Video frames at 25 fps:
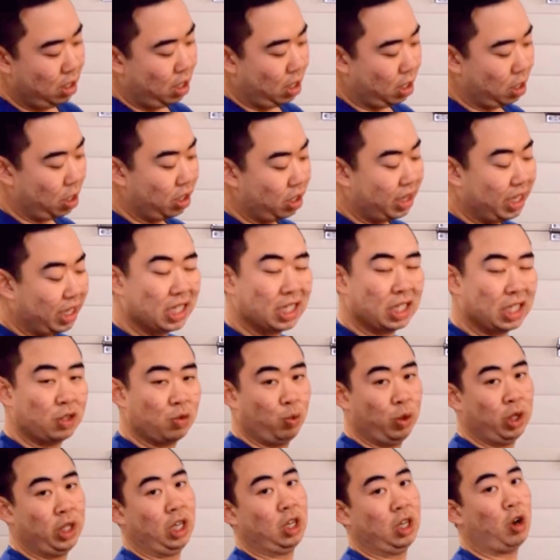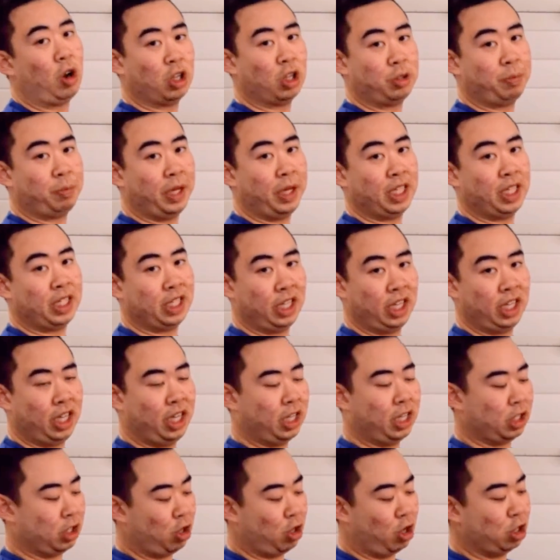Another thing is this really large PCD.
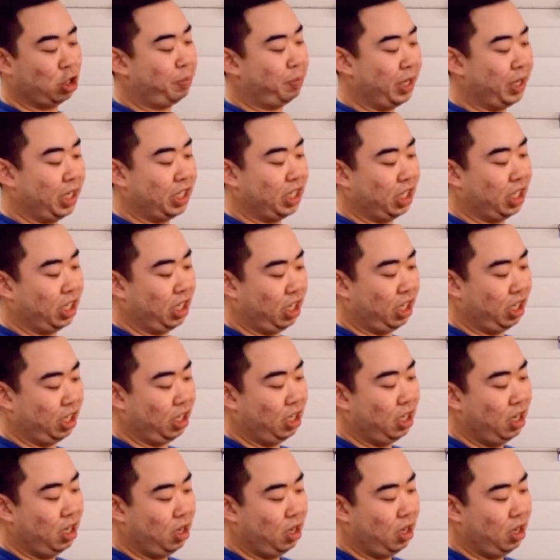This large PCD,